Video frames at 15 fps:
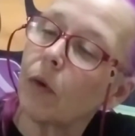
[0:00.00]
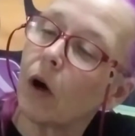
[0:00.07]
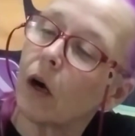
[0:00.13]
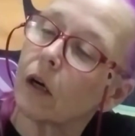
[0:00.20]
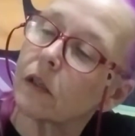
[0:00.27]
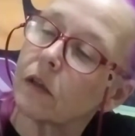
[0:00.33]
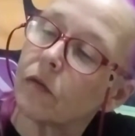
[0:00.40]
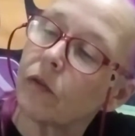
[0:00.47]

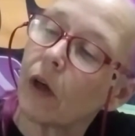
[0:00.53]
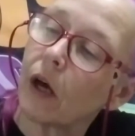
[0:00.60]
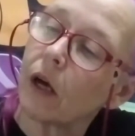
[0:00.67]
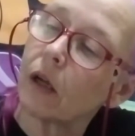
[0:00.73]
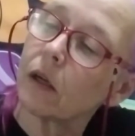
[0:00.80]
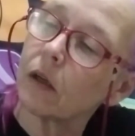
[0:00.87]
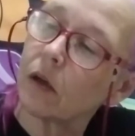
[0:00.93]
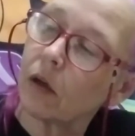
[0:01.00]
box of
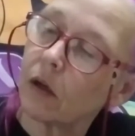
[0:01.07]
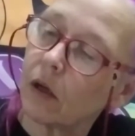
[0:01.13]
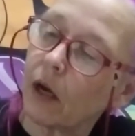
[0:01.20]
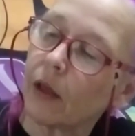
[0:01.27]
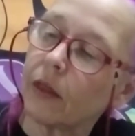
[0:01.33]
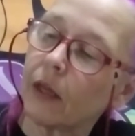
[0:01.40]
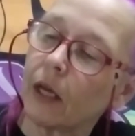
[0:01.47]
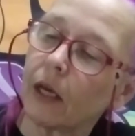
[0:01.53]
that,
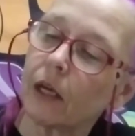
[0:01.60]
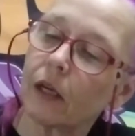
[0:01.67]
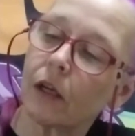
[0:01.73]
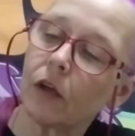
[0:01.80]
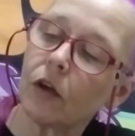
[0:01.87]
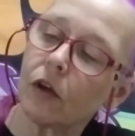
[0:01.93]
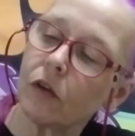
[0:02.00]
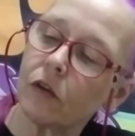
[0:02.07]
I think.
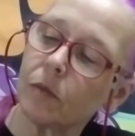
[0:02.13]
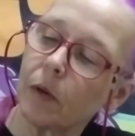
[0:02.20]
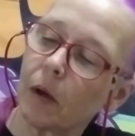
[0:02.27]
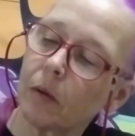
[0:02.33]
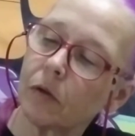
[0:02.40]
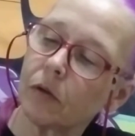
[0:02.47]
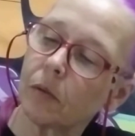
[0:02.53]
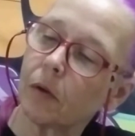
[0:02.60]
You used to be
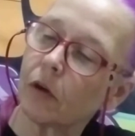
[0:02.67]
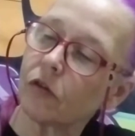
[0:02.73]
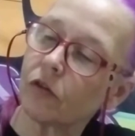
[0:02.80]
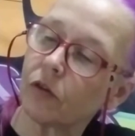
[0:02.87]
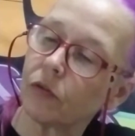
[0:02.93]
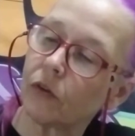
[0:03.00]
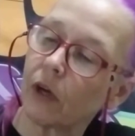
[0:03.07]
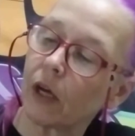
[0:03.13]
able to, I'm not
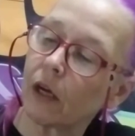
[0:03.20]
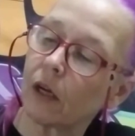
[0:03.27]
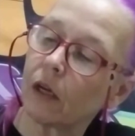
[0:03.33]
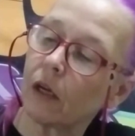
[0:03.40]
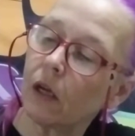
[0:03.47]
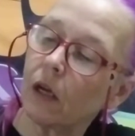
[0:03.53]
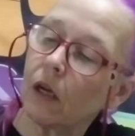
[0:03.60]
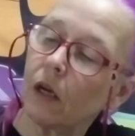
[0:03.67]
sure if you can.
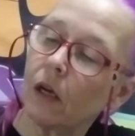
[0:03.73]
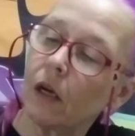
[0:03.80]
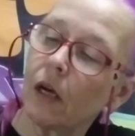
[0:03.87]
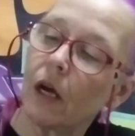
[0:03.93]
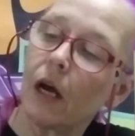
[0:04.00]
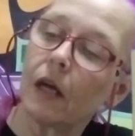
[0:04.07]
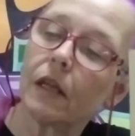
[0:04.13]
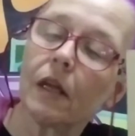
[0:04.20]

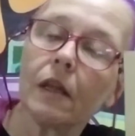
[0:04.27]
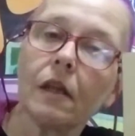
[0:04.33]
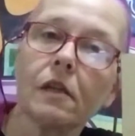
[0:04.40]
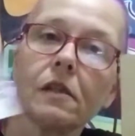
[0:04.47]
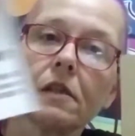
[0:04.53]
And then this